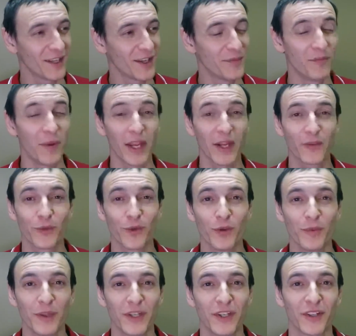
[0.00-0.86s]
Make
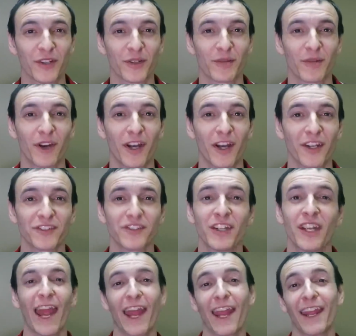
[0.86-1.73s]
room in your garage
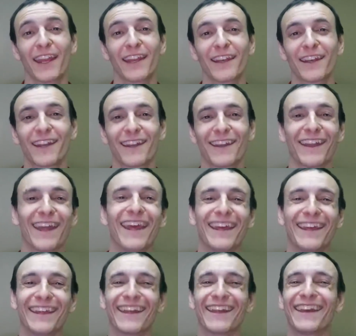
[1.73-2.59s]
and
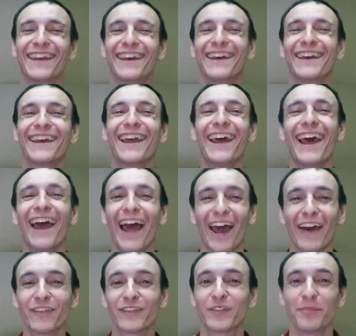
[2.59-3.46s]

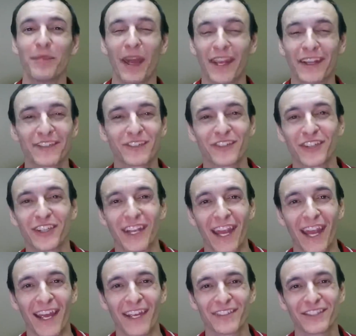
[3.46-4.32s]
have some extra
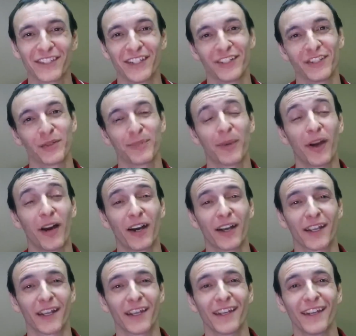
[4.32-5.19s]
cash in your
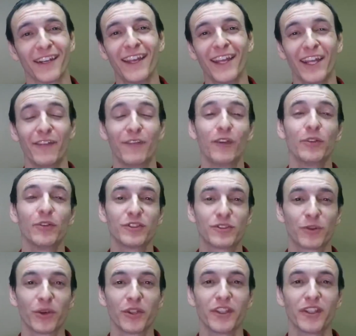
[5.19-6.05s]
pocket. If you
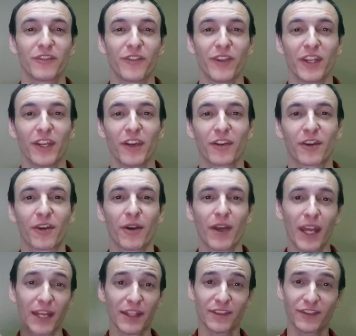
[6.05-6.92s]
enjoyed this video, go
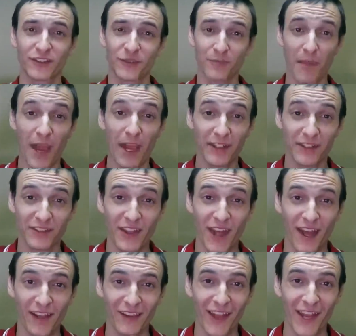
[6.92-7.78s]
ahead, smash
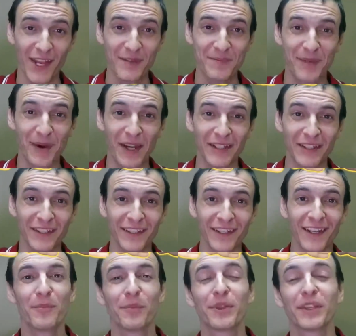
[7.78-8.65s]
that like button.
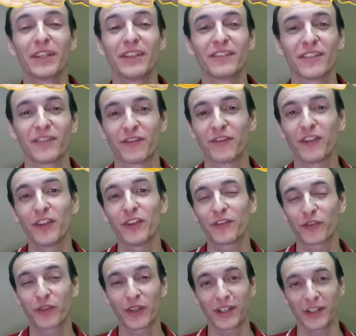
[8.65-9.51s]
Please feel
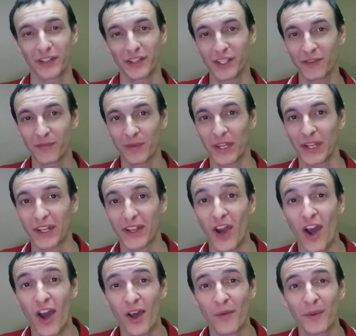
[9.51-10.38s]
free to leave me a
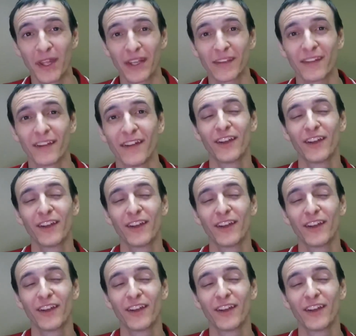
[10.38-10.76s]
comment.